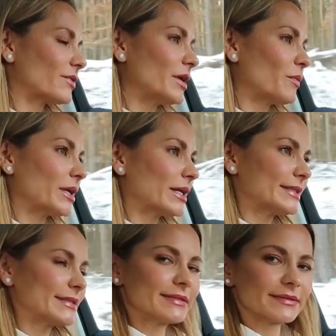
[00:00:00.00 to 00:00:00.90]
really want to
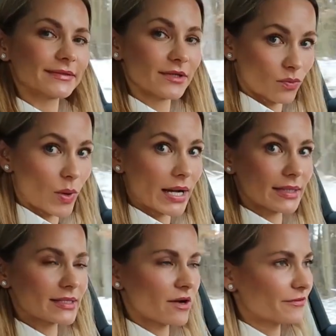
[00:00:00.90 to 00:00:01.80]
go
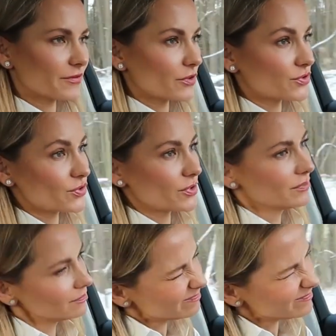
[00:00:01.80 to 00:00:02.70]
wild off-road, do
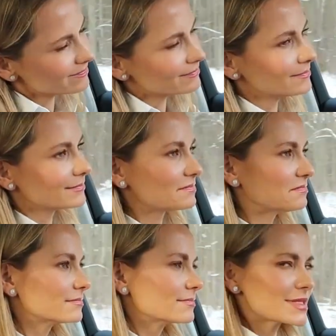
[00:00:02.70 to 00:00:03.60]
you?
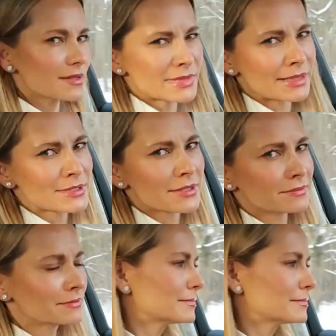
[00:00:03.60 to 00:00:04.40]
Sometimes though.